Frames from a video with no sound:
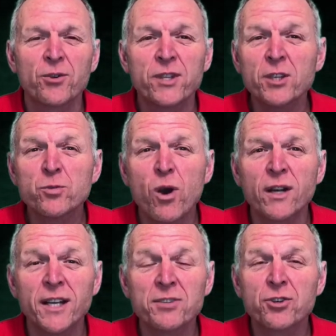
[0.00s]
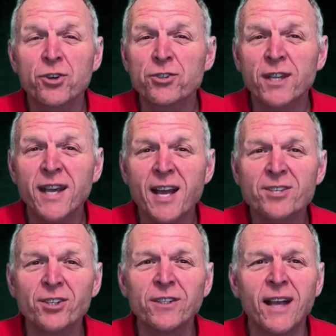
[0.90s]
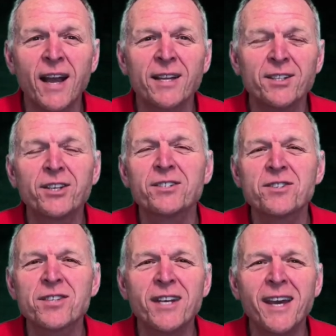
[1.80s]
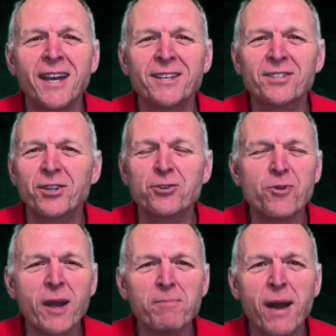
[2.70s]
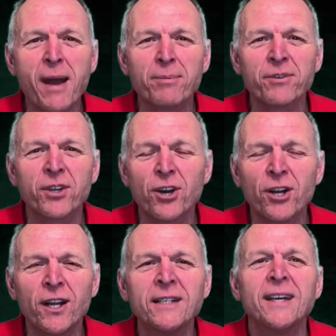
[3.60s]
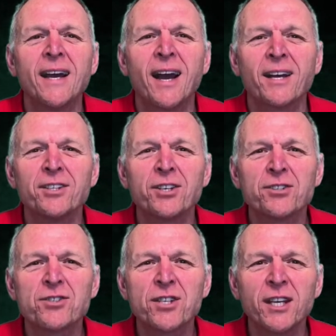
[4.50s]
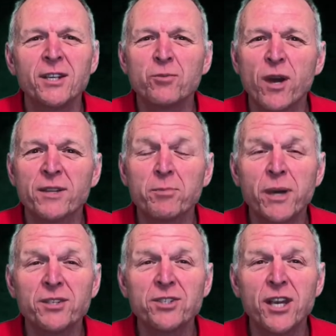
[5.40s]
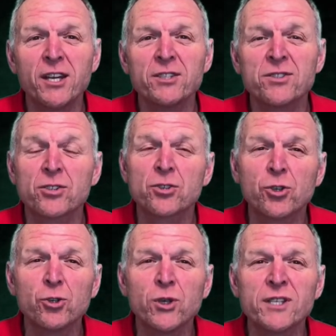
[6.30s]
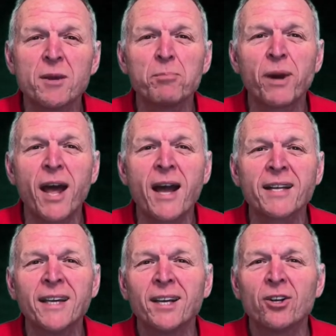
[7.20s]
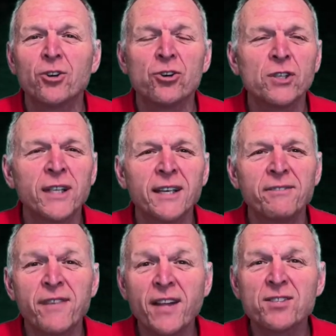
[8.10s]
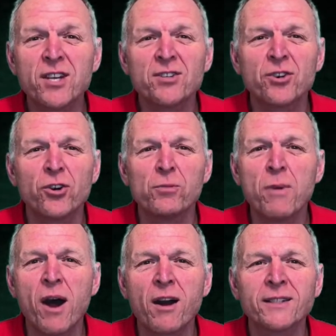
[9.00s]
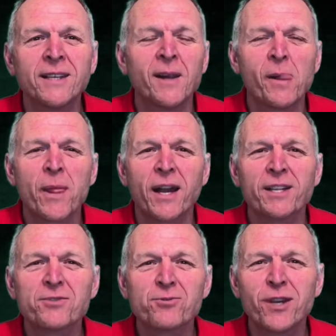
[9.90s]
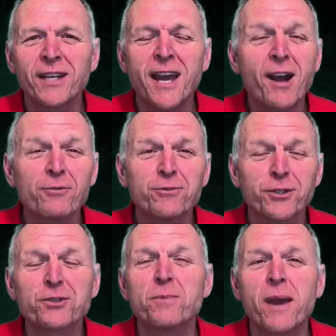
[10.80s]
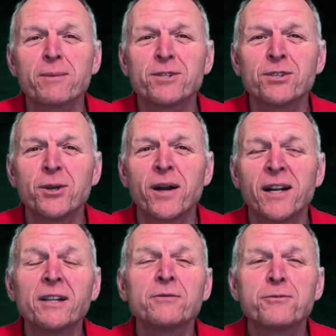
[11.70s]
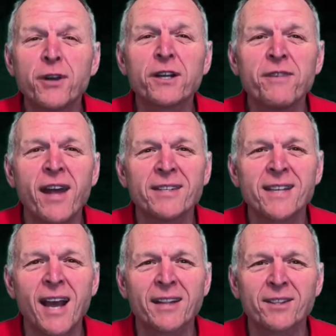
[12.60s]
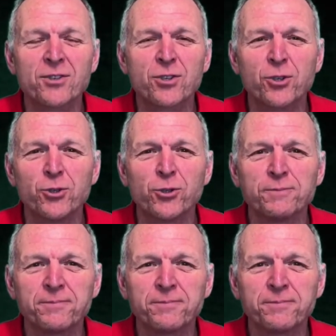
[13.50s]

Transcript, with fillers: this one is Crookston Castle and you can see here it's a great map colour and you can see where the pitch is, the school is in black, all the fences are all marked and it's really helpful to be able to do a little fun event at the school.